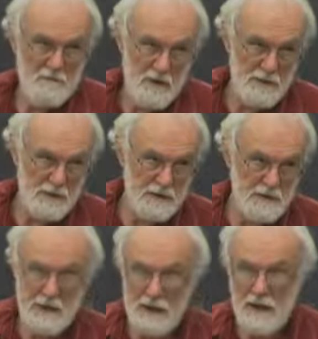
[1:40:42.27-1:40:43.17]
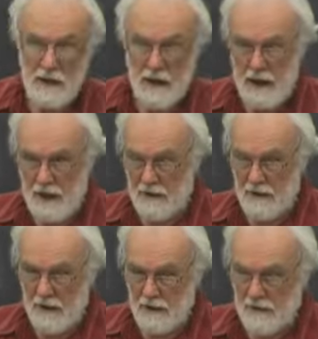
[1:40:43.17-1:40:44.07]
Nobody's going to do it.
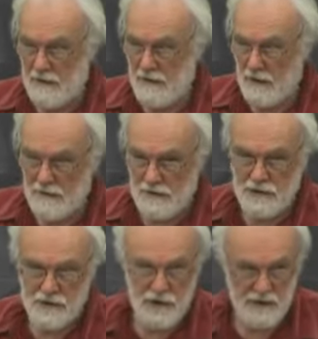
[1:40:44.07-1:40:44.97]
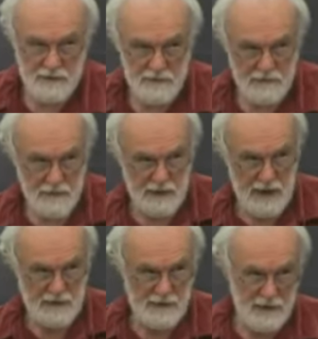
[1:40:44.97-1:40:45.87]
And, and you know, the Detroit at
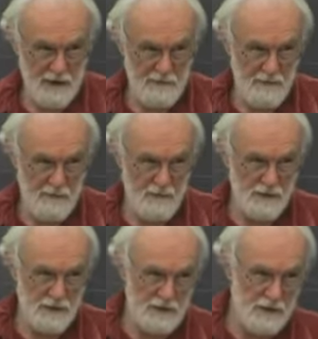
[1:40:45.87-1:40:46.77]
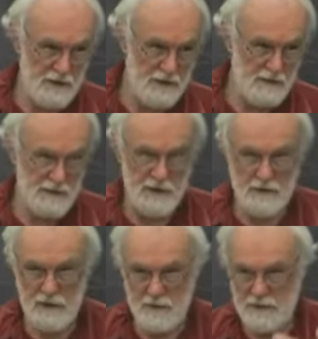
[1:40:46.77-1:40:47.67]
that time was essentially, there was
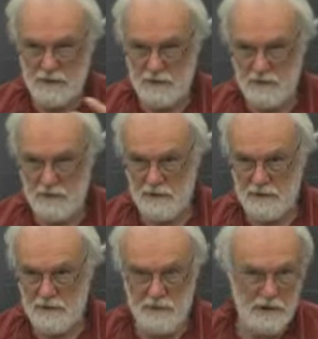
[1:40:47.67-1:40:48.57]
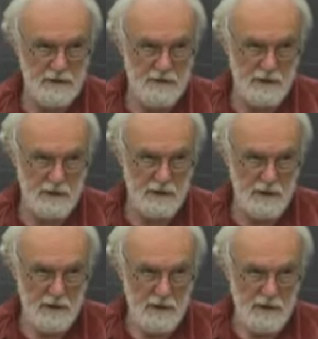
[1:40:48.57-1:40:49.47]
no competition with, with the big three.
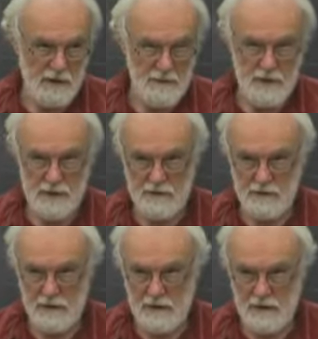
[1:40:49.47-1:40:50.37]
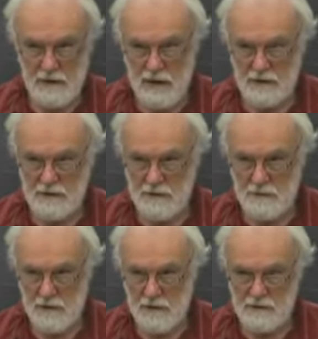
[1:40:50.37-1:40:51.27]
The big three engaged
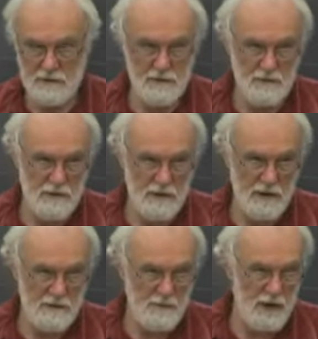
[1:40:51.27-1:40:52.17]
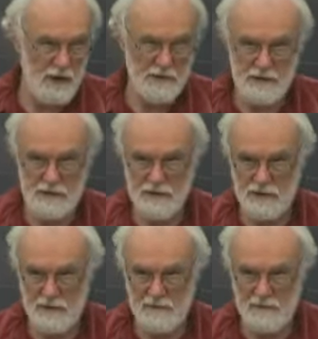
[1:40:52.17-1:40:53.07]
in what is called kind of price
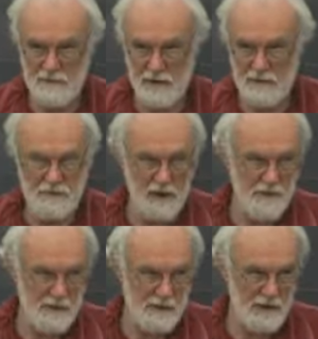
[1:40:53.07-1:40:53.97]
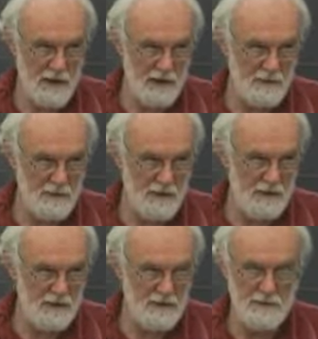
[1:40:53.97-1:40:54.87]
leadership and following games.
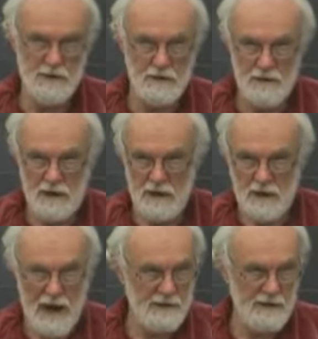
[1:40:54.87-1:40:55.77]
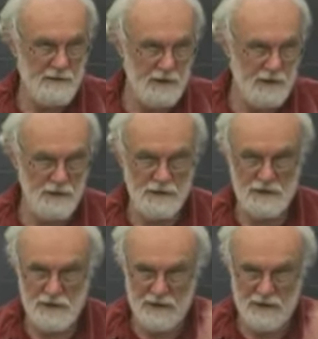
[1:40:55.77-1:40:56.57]
That is, there was no active collusion.